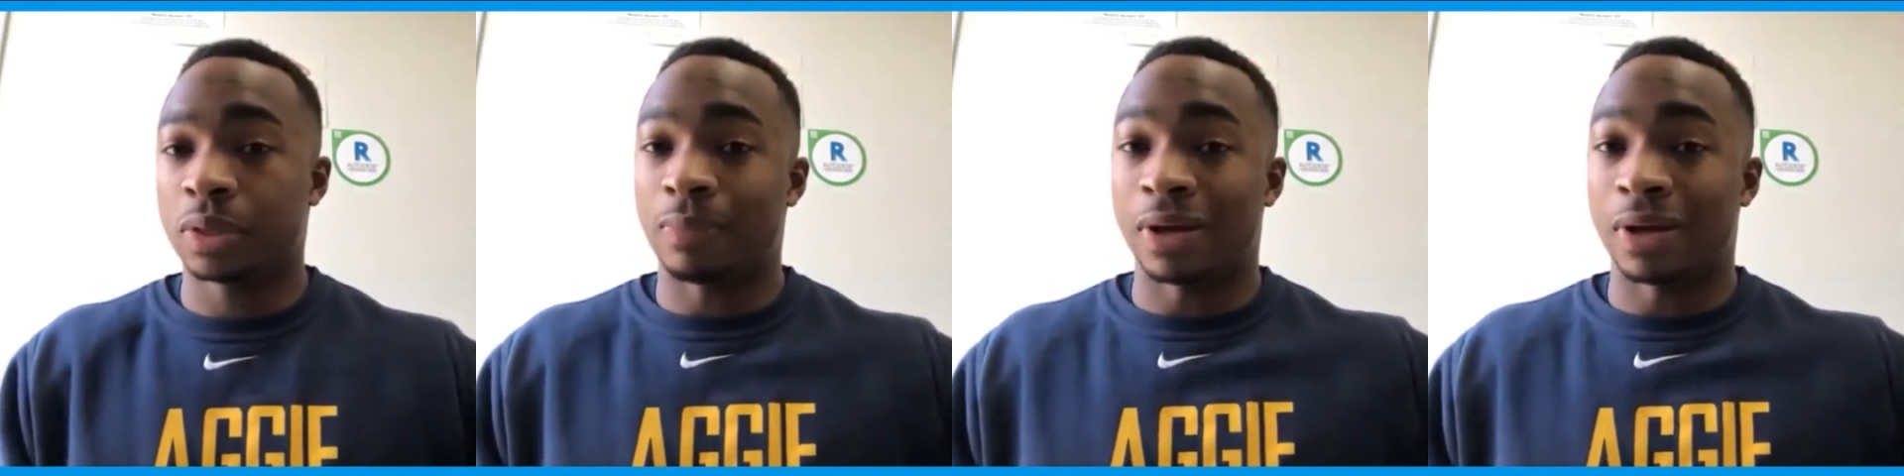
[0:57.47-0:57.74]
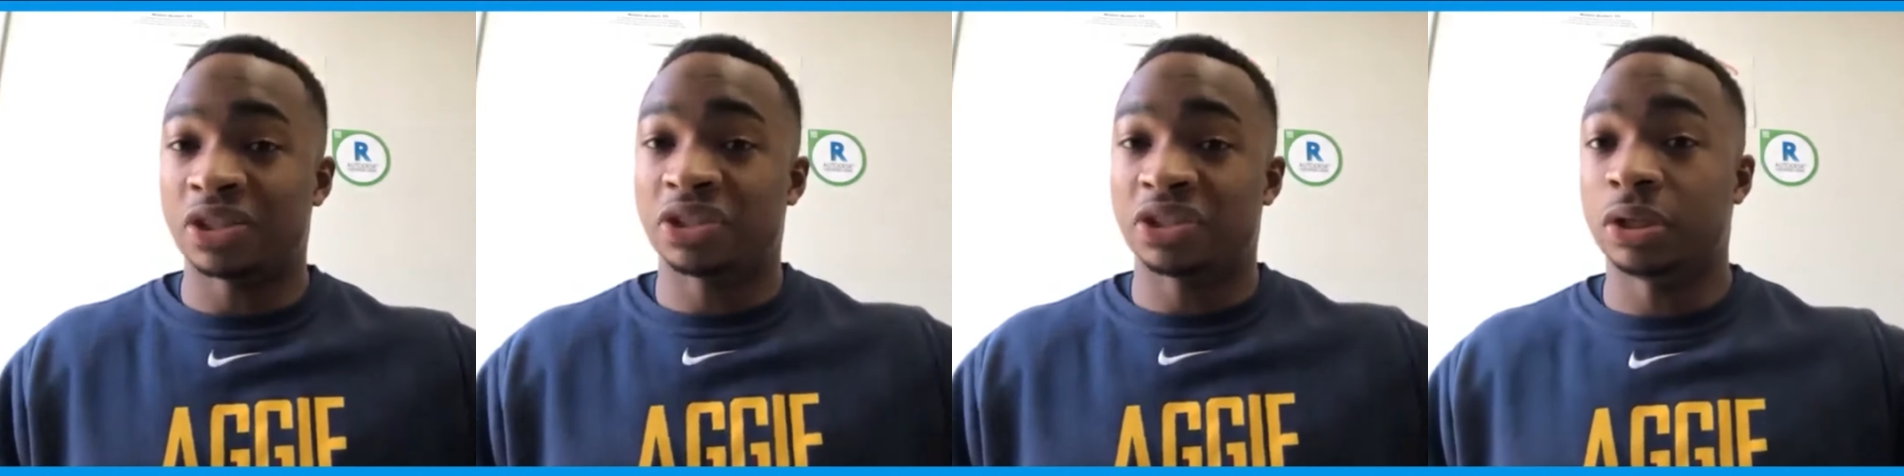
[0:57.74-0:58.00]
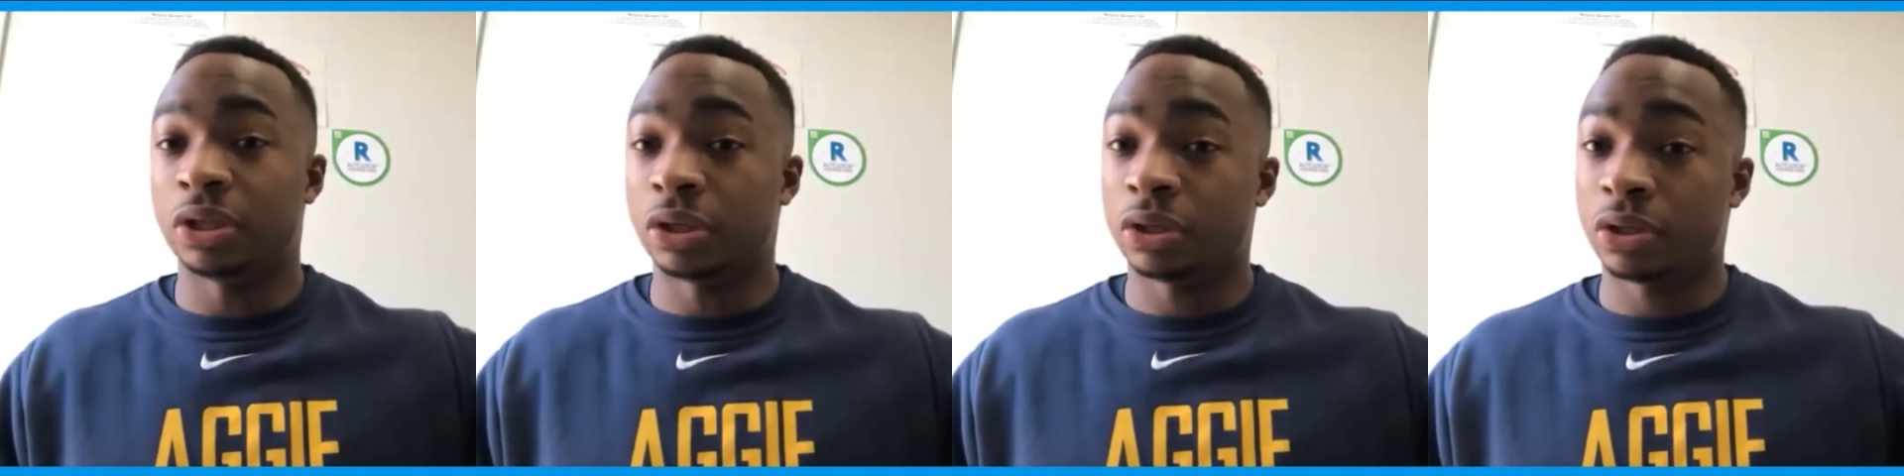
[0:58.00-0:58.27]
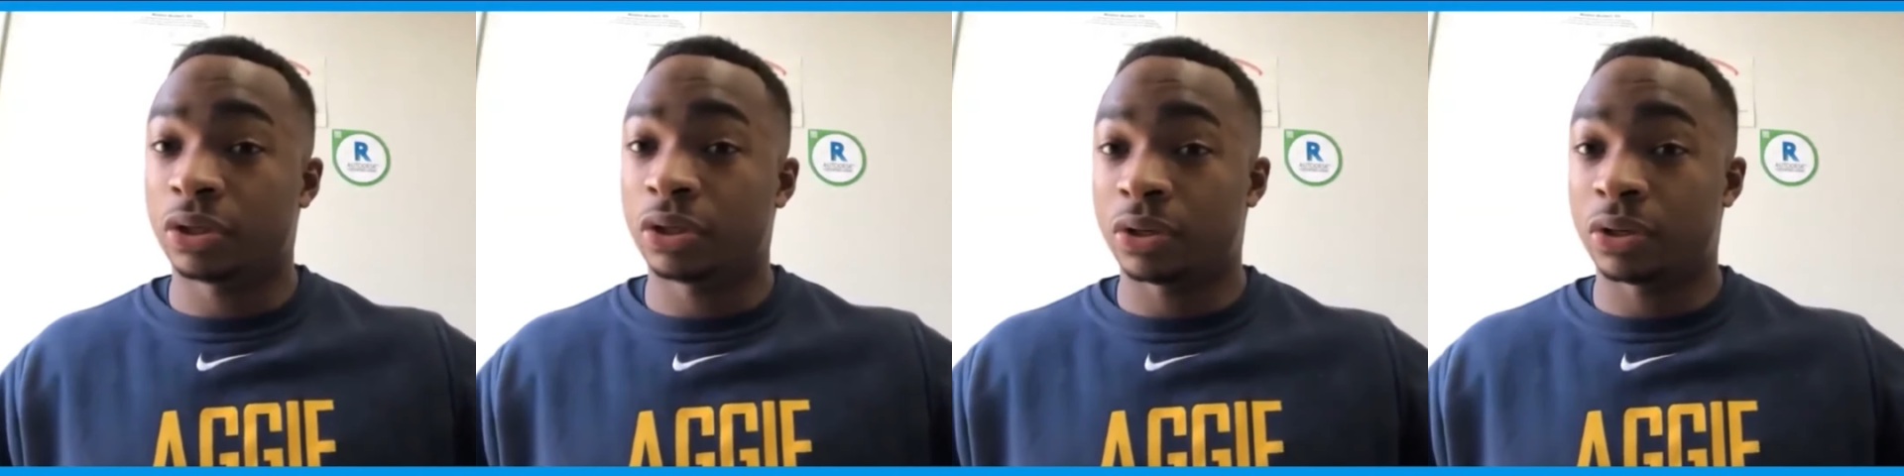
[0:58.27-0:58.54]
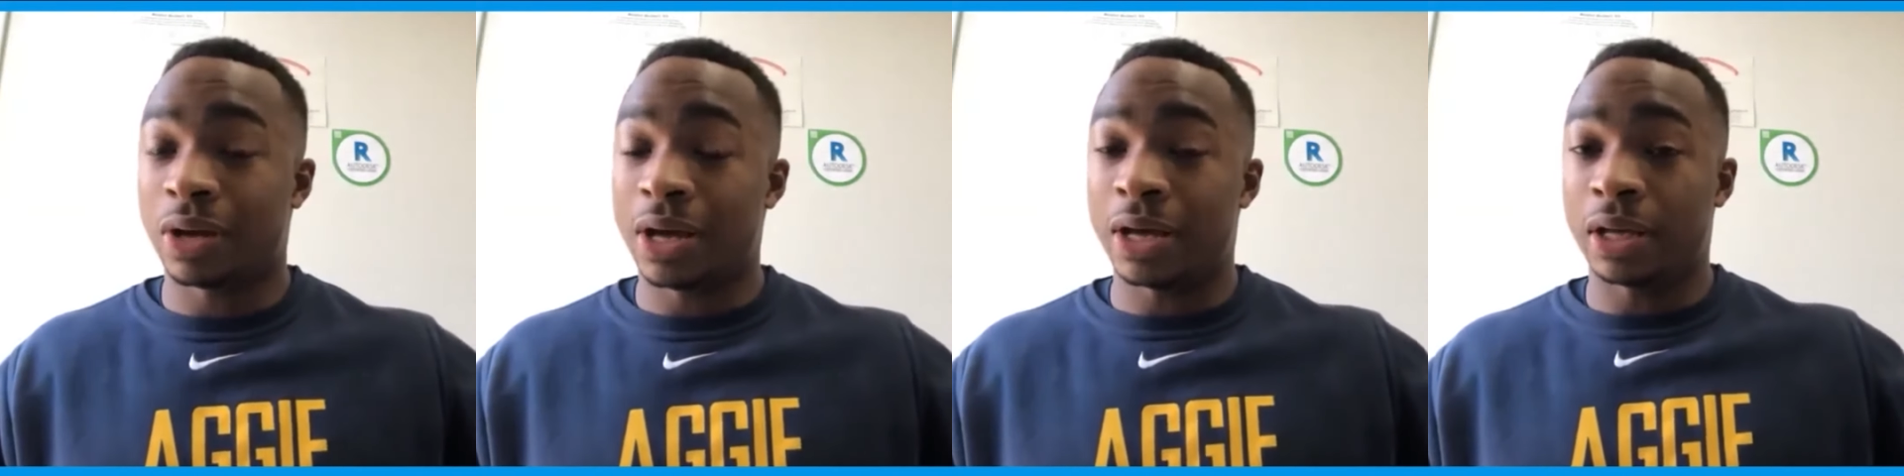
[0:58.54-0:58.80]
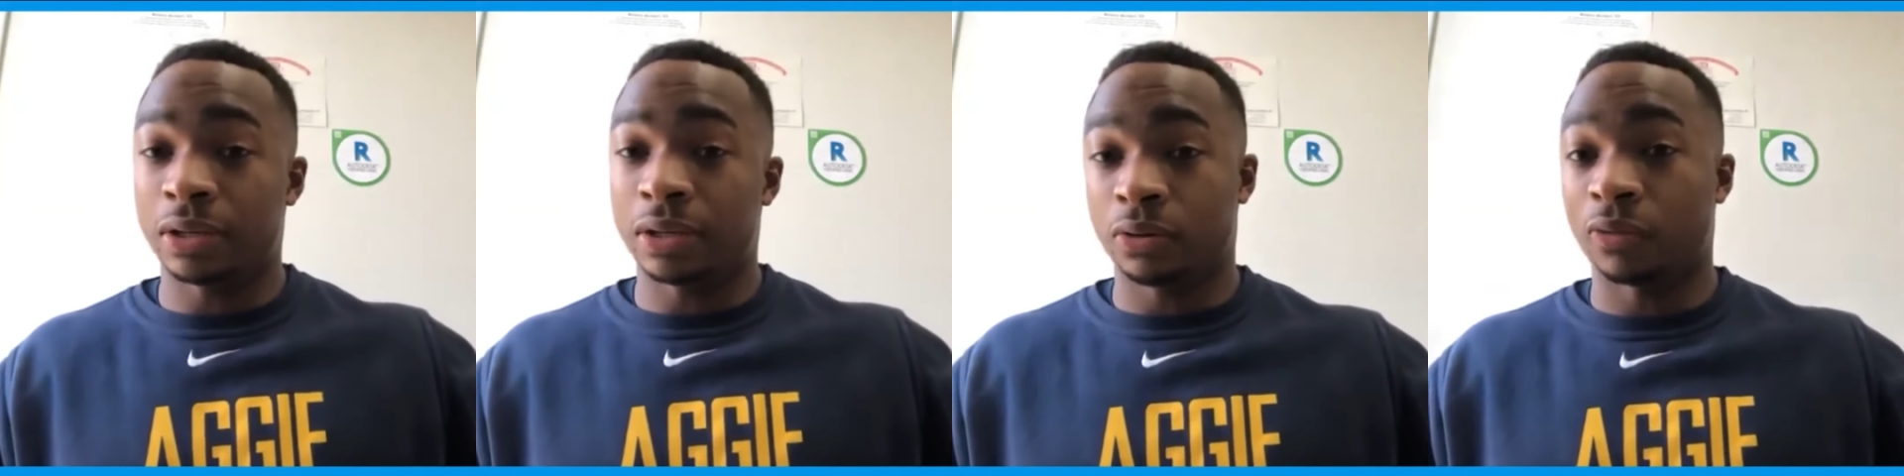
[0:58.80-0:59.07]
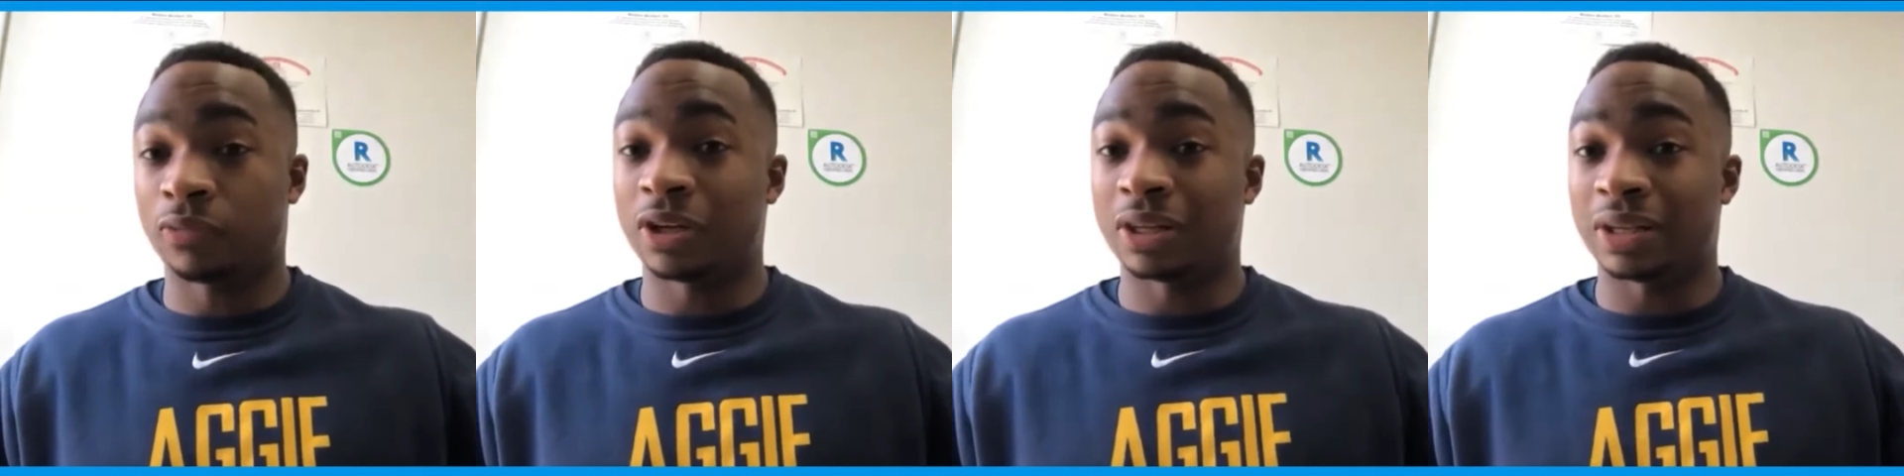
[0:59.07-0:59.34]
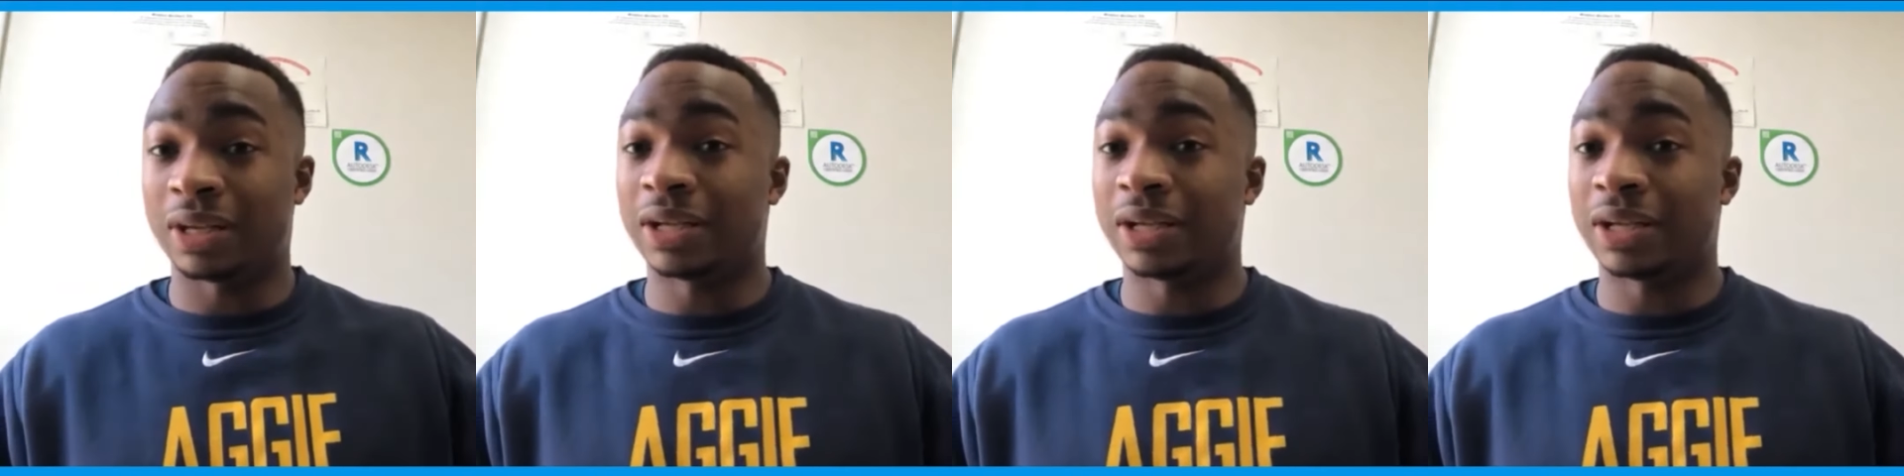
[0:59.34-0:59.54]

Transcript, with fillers: my senior year at North Carolina